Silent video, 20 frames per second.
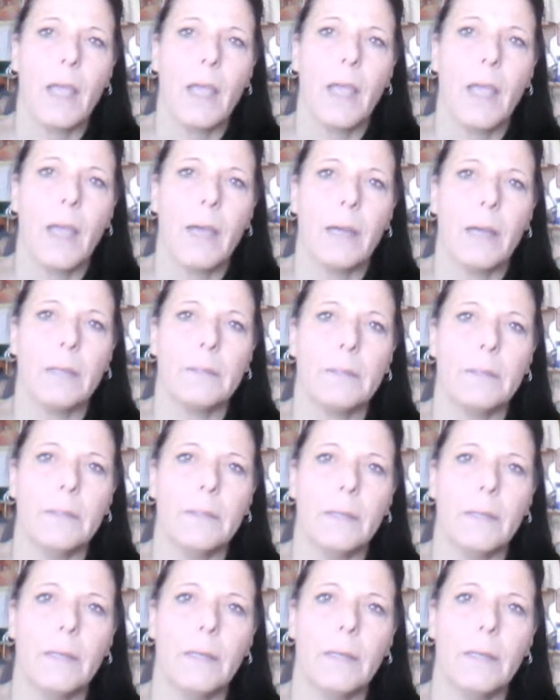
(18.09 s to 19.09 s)
and
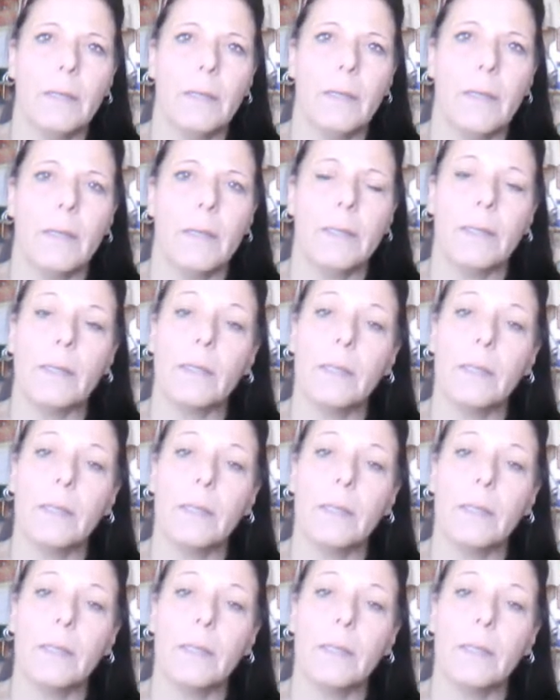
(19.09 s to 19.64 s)
an